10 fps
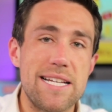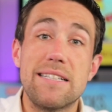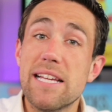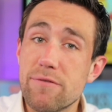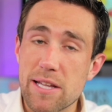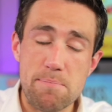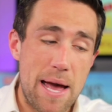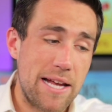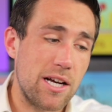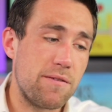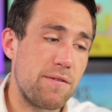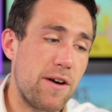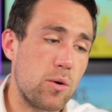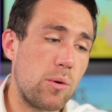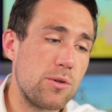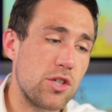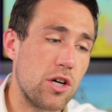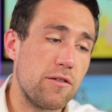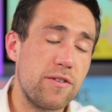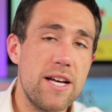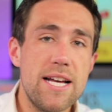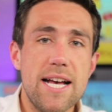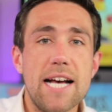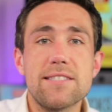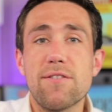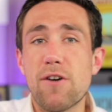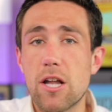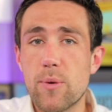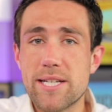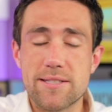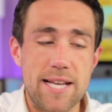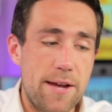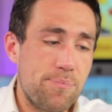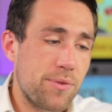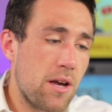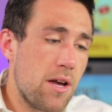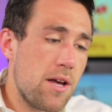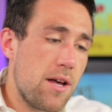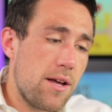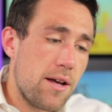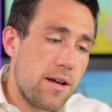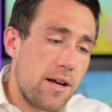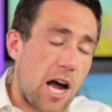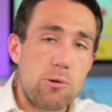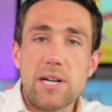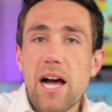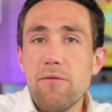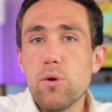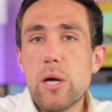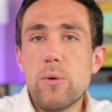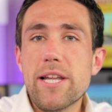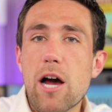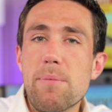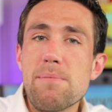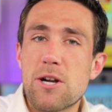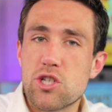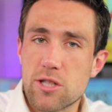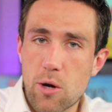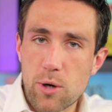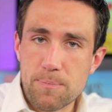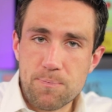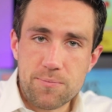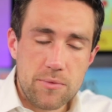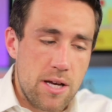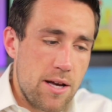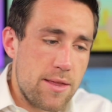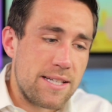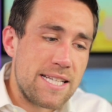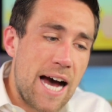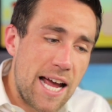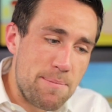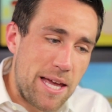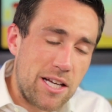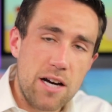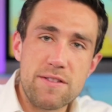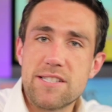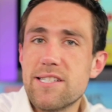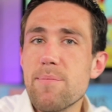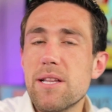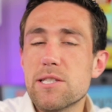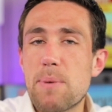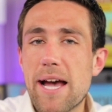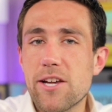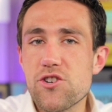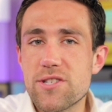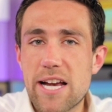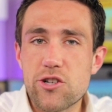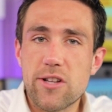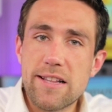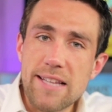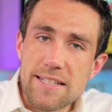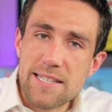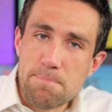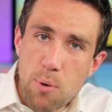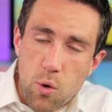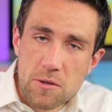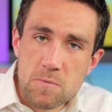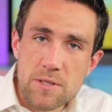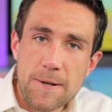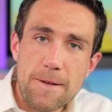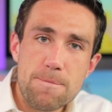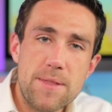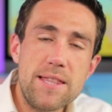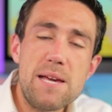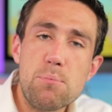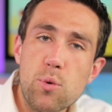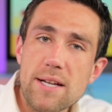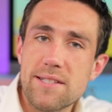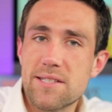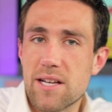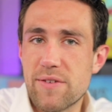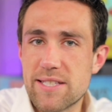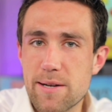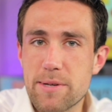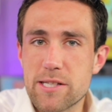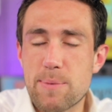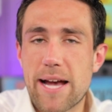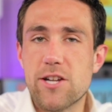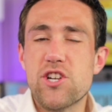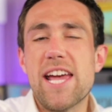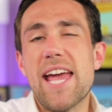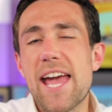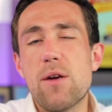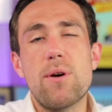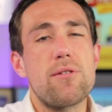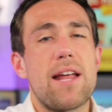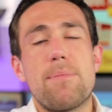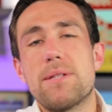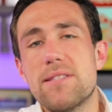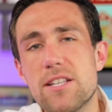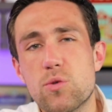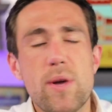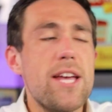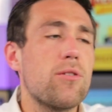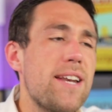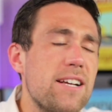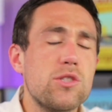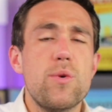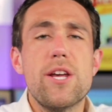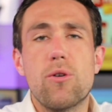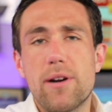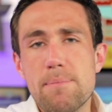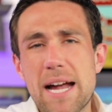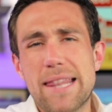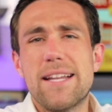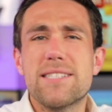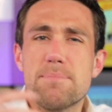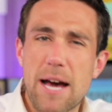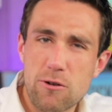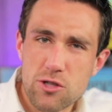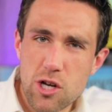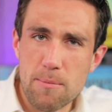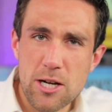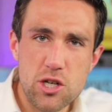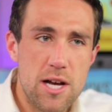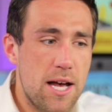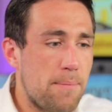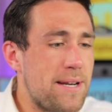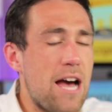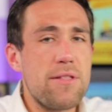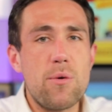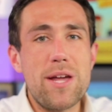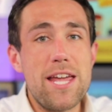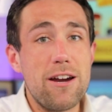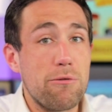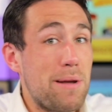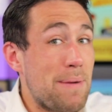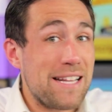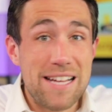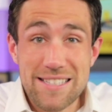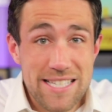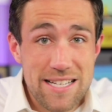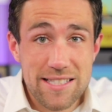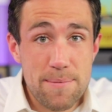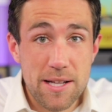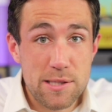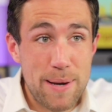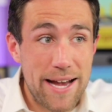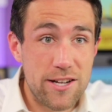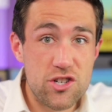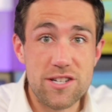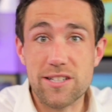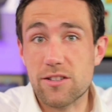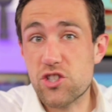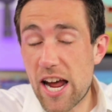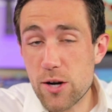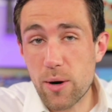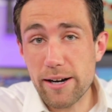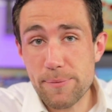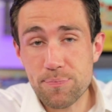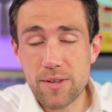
the Cleveland Bank of the Federal Reserve, has the following to say Our recovery will now be much slower. The timing of the stimulus package is actually less important than the presence of a stimulus package, aka whether it happens this week or next week or in a month doesn't matter so much. But now that we hear we might not see a stimulus package until January,